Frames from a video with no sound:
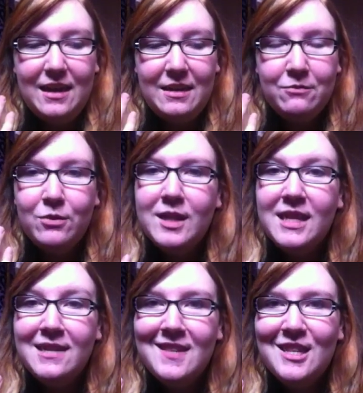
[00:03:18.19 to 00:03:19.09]
It
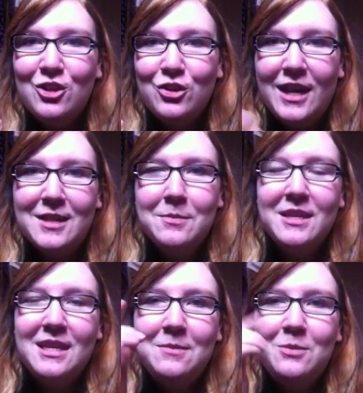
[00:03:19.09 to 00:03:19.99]
relieves the stress,
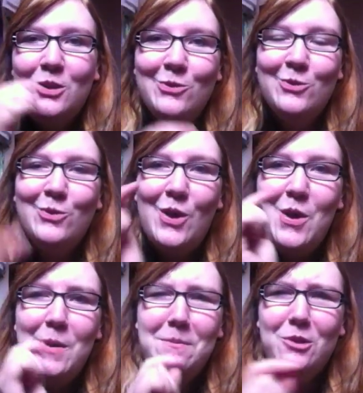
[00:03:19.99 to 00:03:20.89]
but keeps you
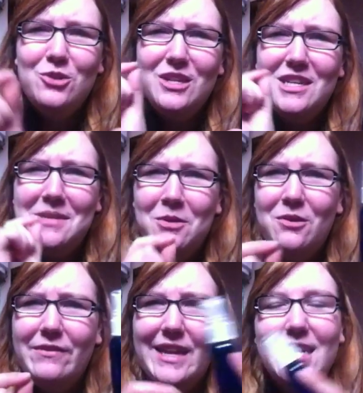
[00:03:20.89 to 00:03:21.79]
motioned and
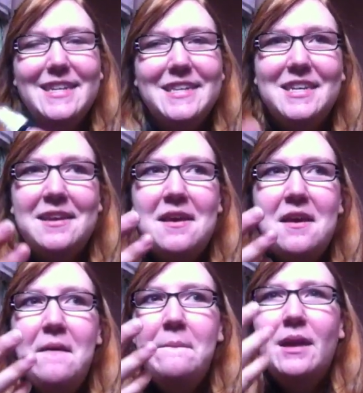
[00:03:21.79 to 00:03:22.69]
motivated. It doesn't
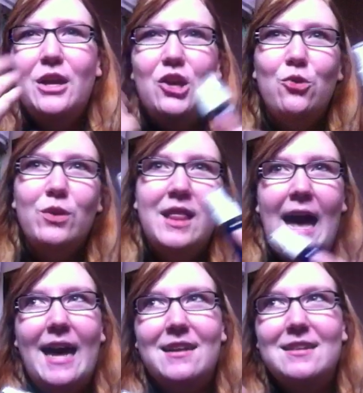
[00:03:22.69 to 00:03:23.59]
make you
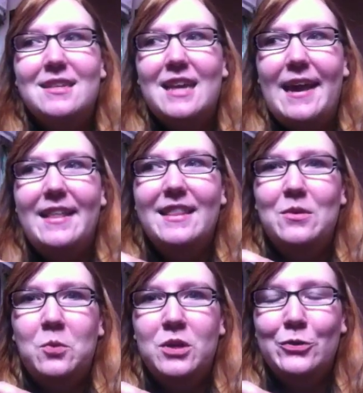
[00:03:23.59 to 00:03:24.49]
relax and
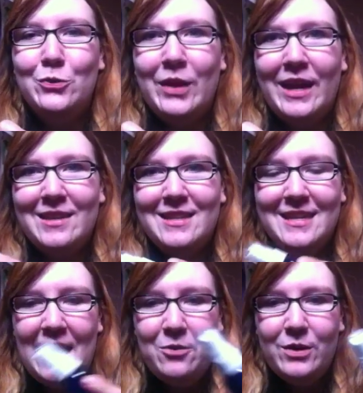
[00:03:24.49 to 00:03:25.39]
then want to like
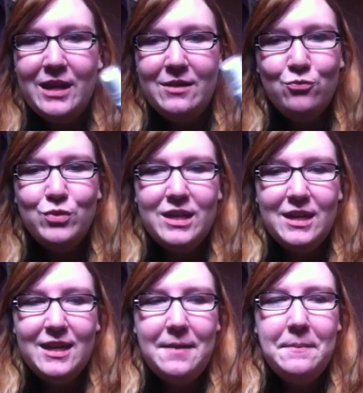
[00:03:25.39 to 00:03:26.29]
sit down and
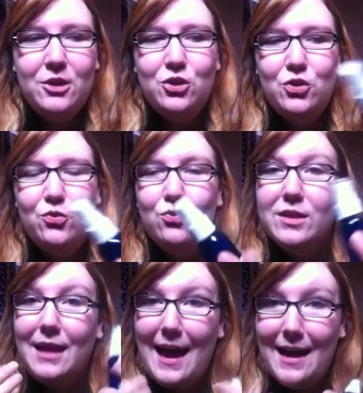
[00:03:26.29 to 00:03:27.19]
read. It makes you
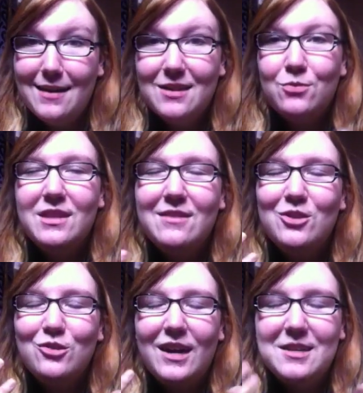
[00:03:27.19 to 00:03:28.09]
relax, relieve
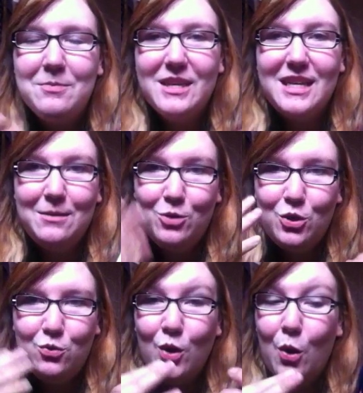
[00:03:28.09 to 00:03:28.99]
stress, but keeps
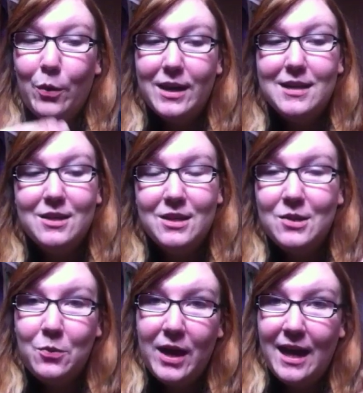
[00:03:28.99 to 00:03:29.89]
you going is
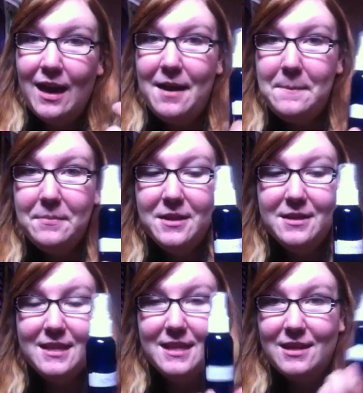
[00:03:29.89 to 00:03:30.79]
the way
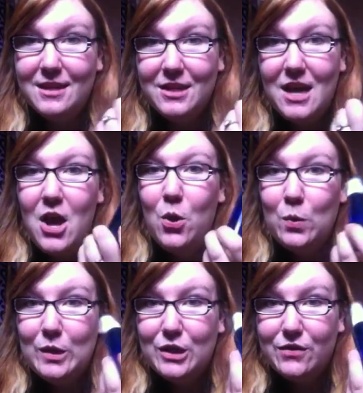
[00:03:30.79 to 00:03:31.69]
this scent
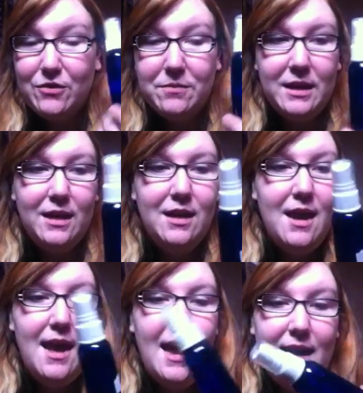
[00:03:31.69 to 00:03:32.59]
works for me.
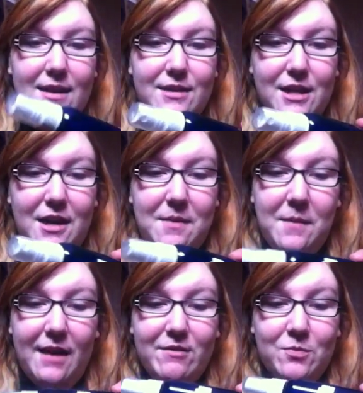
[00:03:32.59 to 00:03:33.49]
And
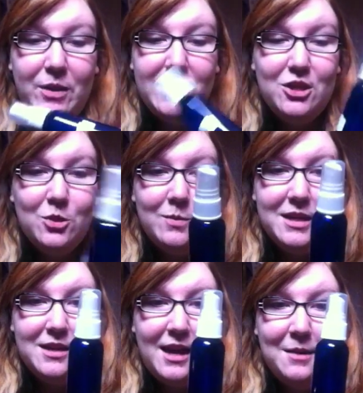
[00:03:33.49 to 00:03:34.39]
I've sprayed it so
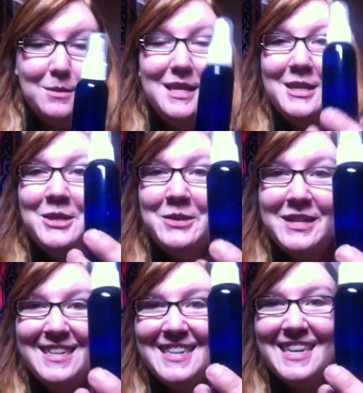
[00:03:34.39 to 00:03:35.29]
many times. As you
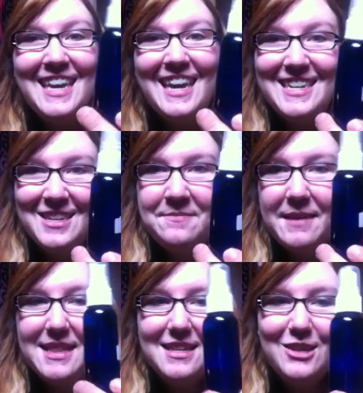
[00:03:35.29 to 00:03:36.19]
can see, I just
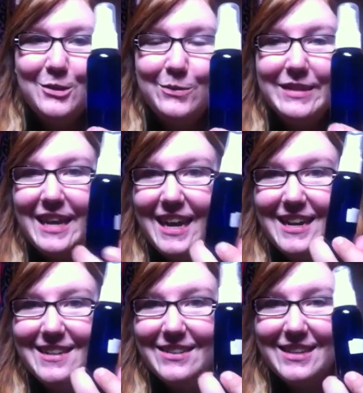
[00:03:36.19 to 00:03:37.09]
made this Tuesday
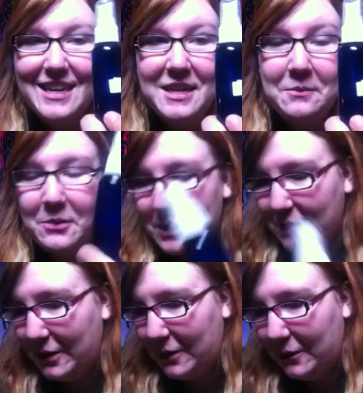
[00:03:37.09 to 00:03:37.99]
and it's getting pretty
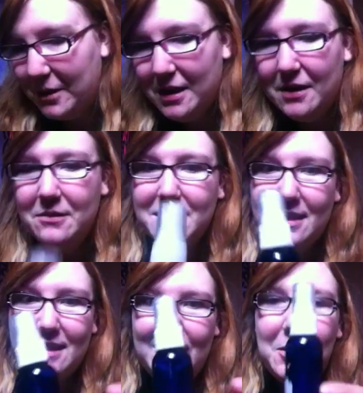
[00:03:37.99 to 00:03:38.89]
low. Well, it's
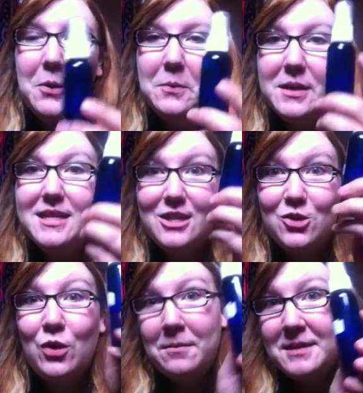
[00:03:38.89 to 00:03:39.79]
not that low, but it's
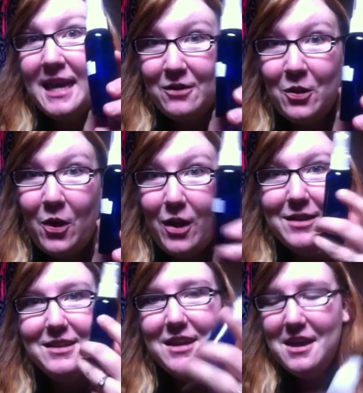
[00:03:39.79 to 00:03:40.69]
dropped down a lot.